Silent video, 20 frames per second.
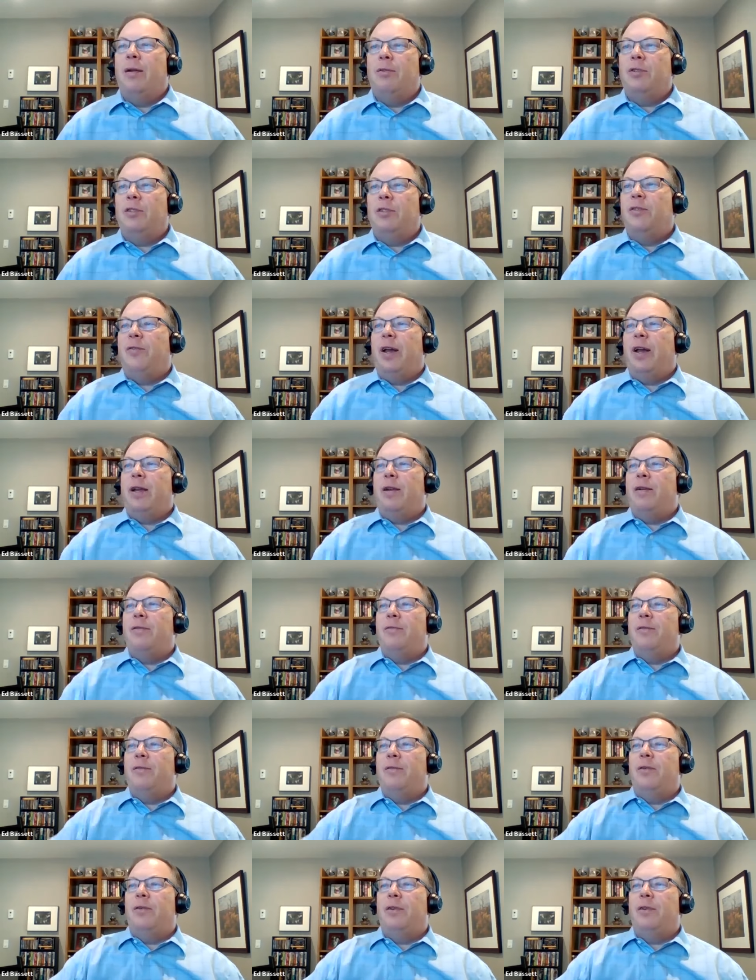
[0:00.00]
I am going to see if I can
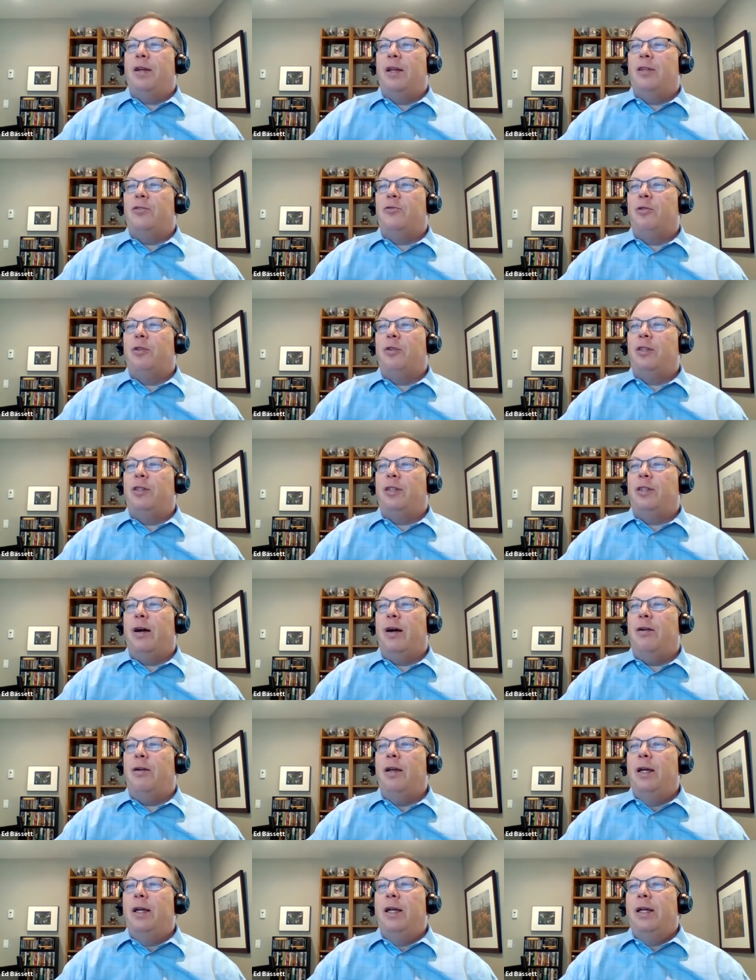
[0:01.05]
kind of sort these
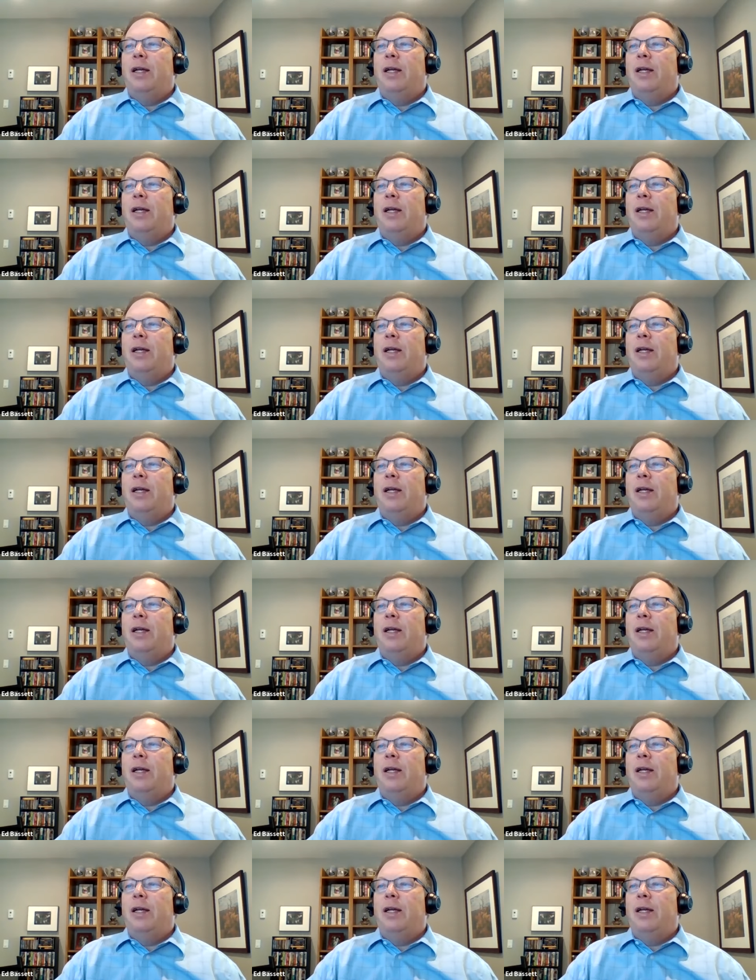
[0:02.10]
out.